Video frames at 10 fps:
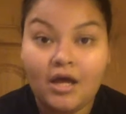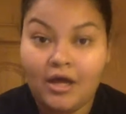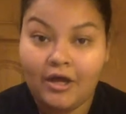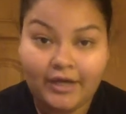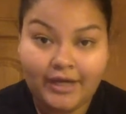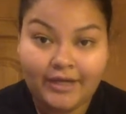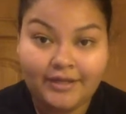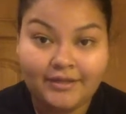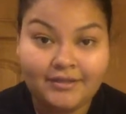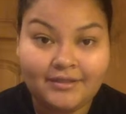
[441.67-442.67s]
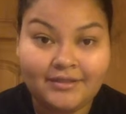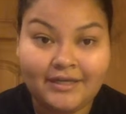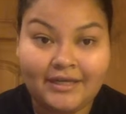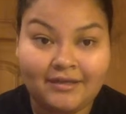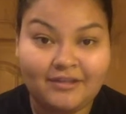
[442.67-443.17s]
Okay,
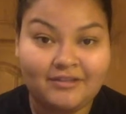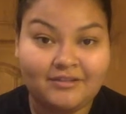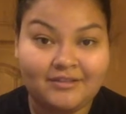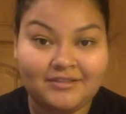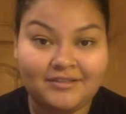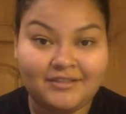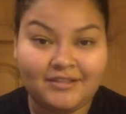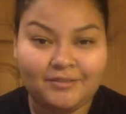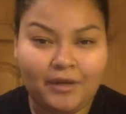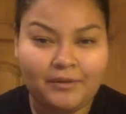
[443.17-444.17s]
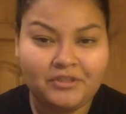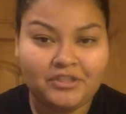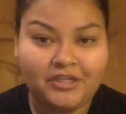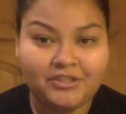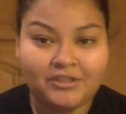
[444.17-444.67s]
yeah, the scene probably
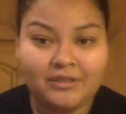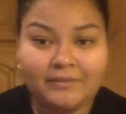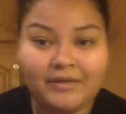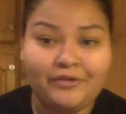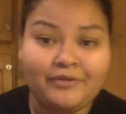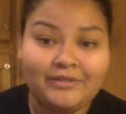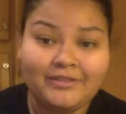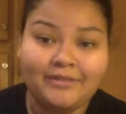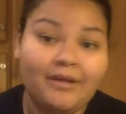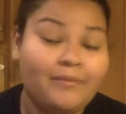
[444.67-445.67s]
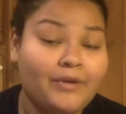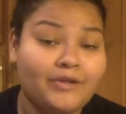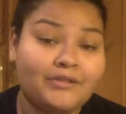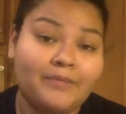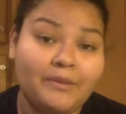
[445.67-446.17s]
changed a little bit. You can see my
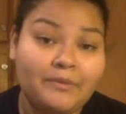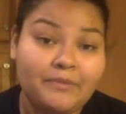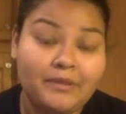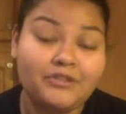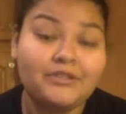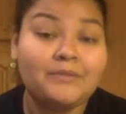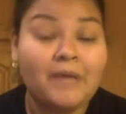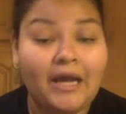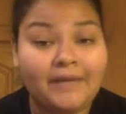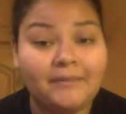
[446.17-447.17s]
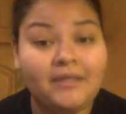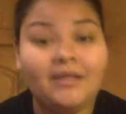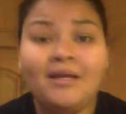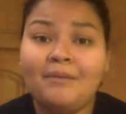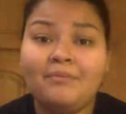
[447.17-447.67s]
embarrassing baby pictures behind me,
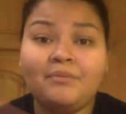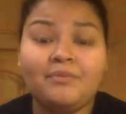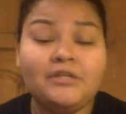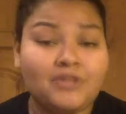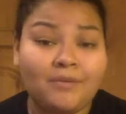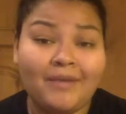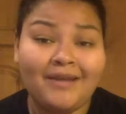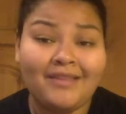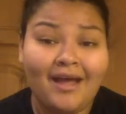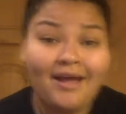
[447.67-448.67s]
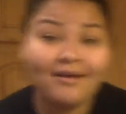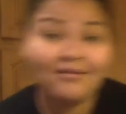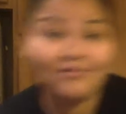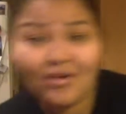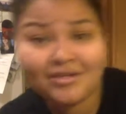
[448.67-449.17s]
but please don't mind that.
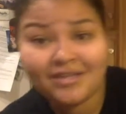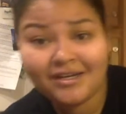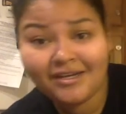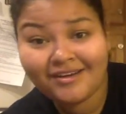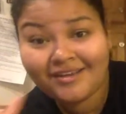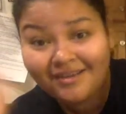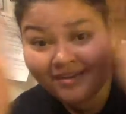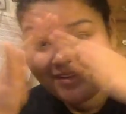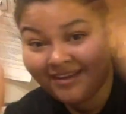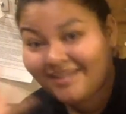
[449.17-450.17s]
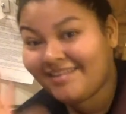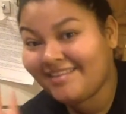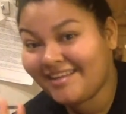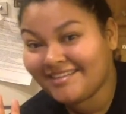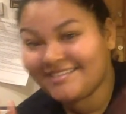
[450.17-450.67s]
Focus on here.
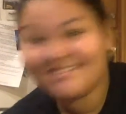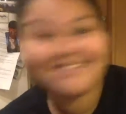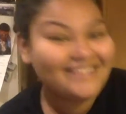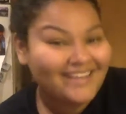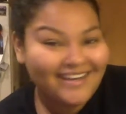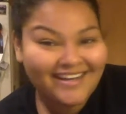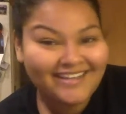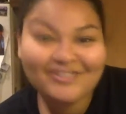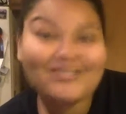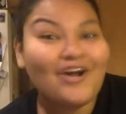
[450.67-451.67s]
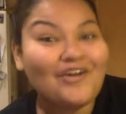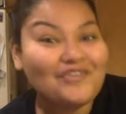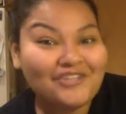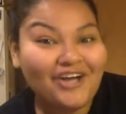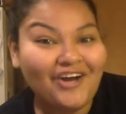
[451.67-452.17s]
This, the star of
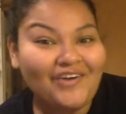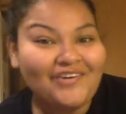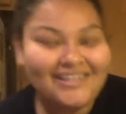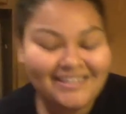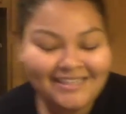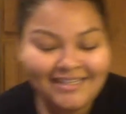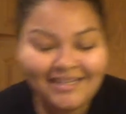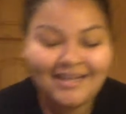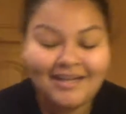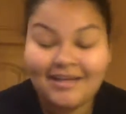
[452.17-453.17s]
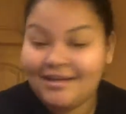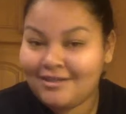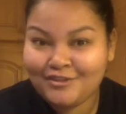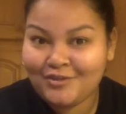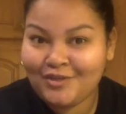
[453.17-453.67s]
the show,
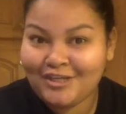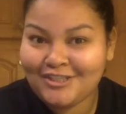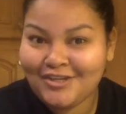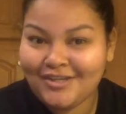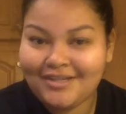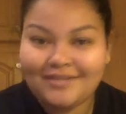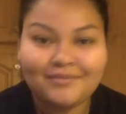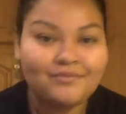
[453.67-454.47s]
Julia Schroeder.